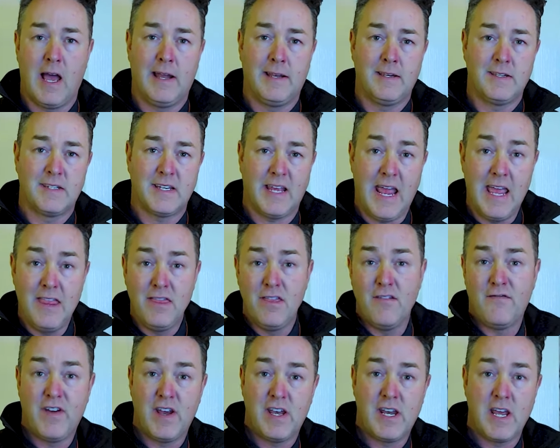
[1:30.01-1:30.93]
And in
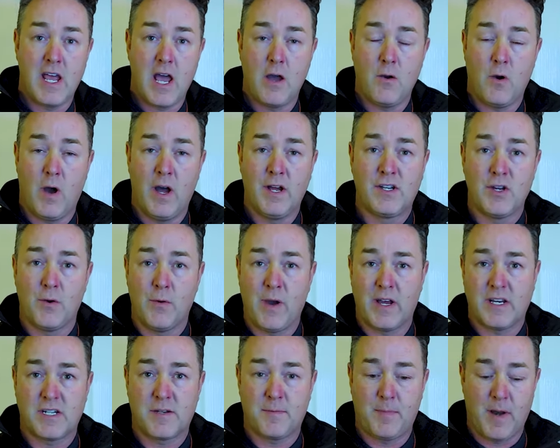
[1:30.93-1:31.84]
the video, I do
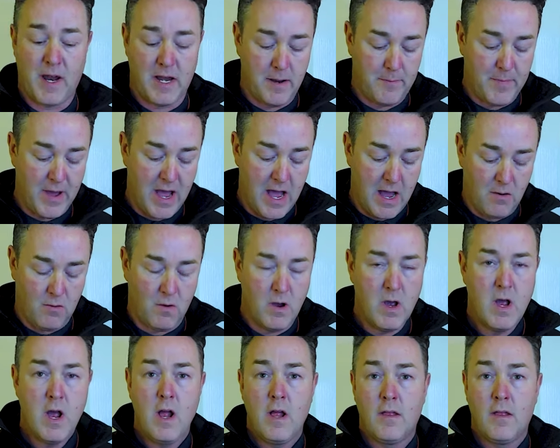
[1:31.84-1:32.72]
explain about